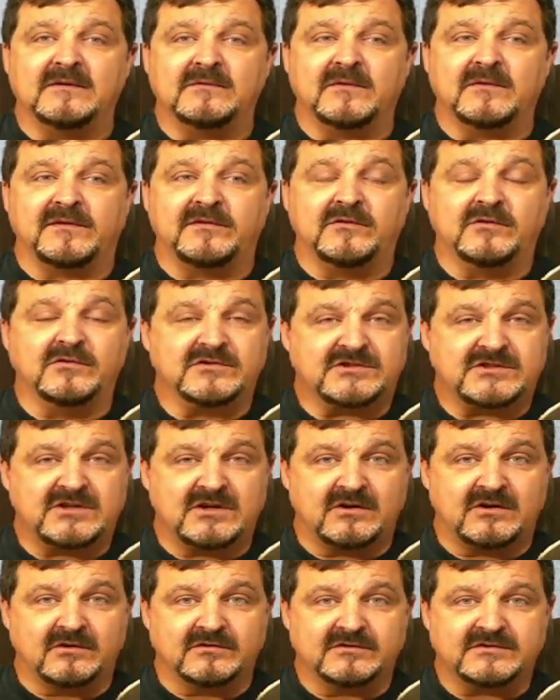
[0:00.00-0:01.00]
with new
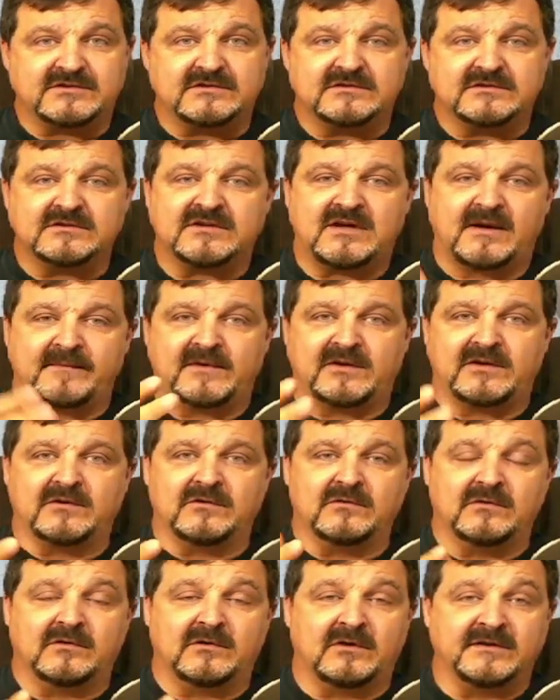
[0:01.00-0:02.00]
shows coming to
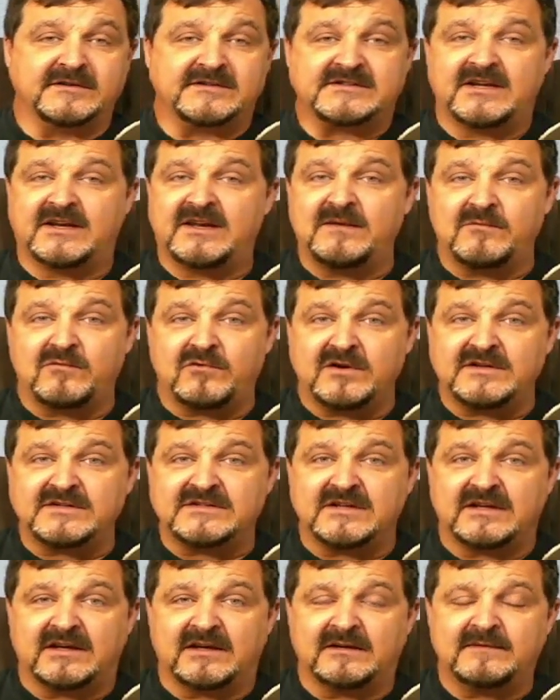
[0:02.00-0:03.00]
you on Sunday
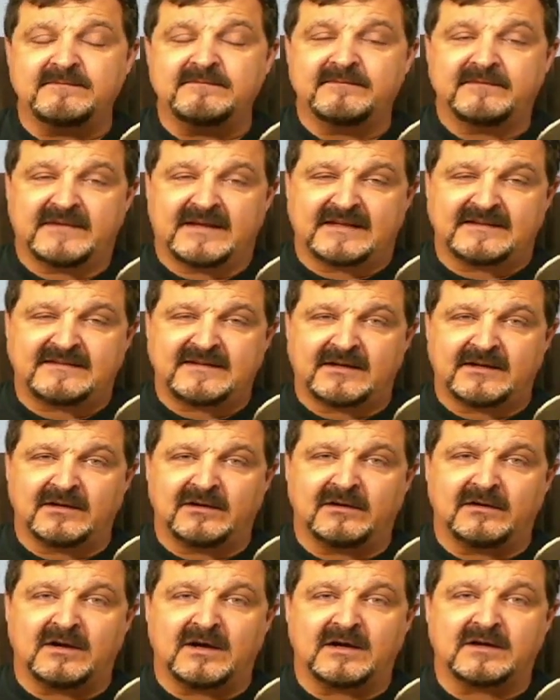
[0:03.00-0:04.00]
mornings again at 10
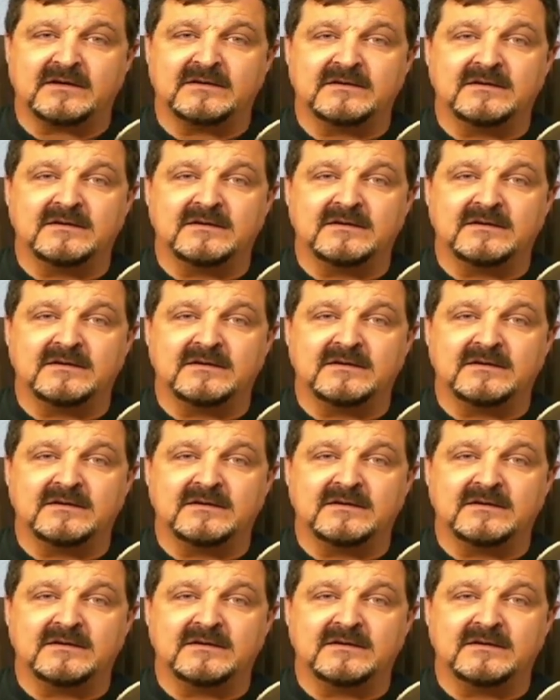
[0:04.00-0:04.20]
o'clock.